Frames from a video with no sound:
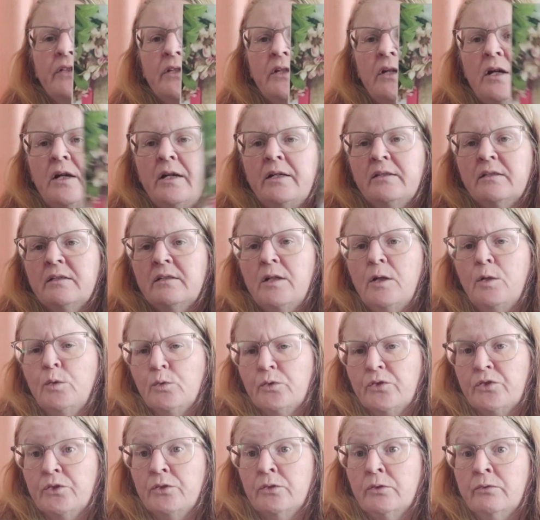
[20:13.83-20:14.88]
size,
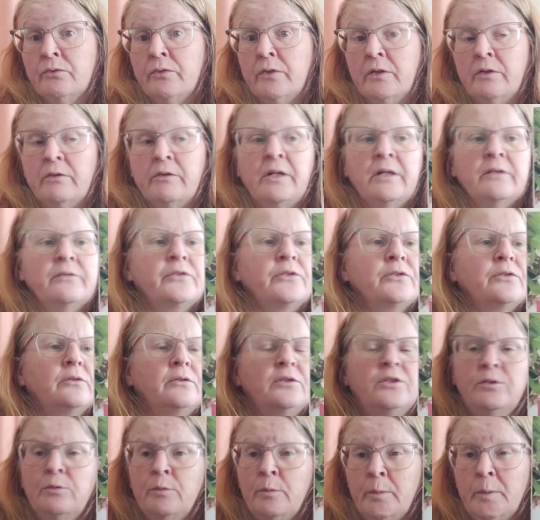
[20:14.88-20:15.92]
old school photographs.
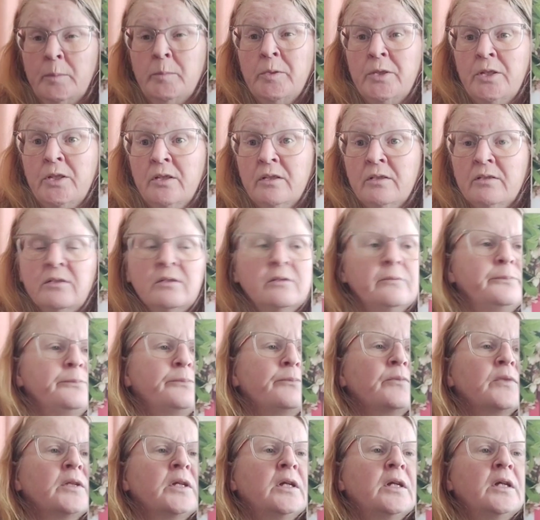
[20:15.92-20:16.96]
Do you remember those?
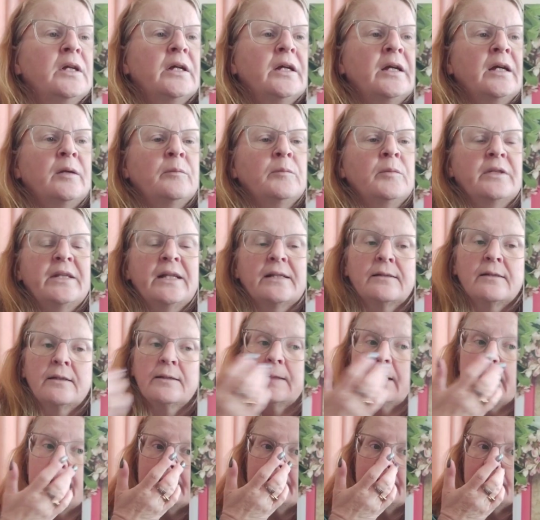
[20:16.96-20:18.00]
That's
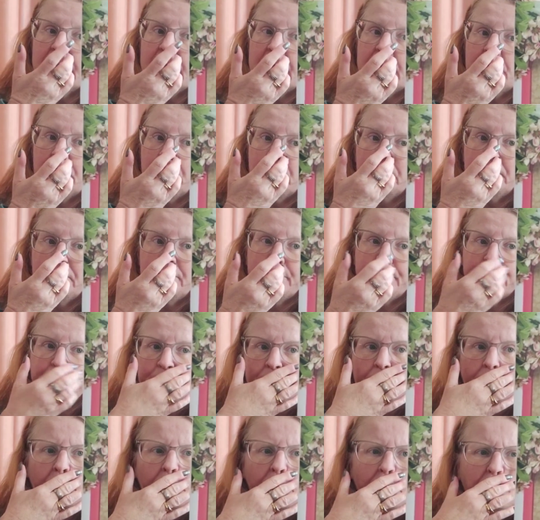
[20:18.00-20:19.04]
on 18.
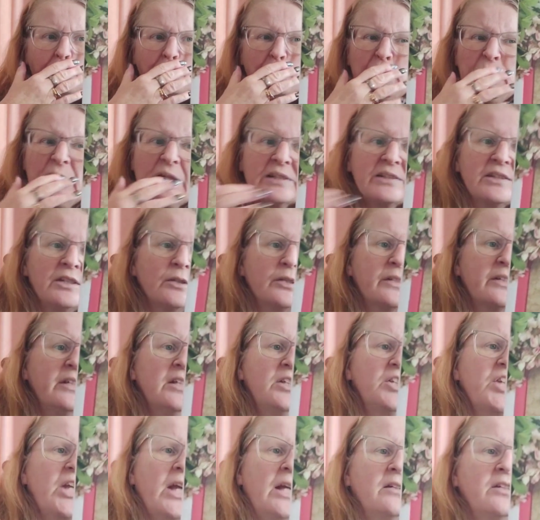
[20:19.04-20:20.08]
So
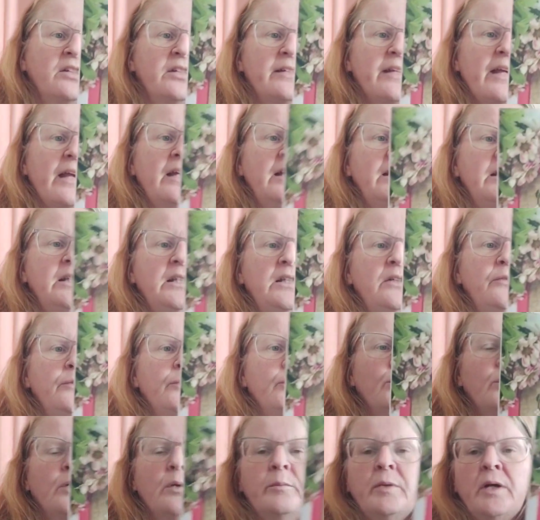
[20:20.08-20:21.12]
stitch count is
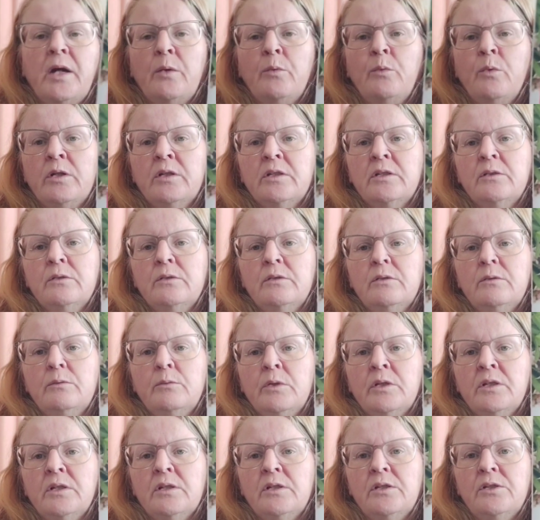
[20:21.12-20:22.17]
84 by
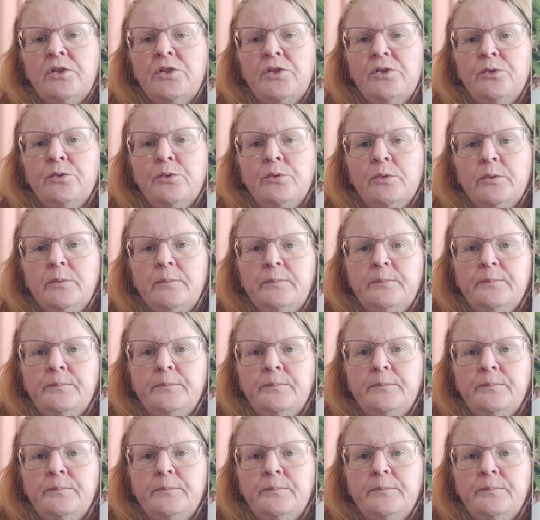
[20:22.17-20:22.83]
112.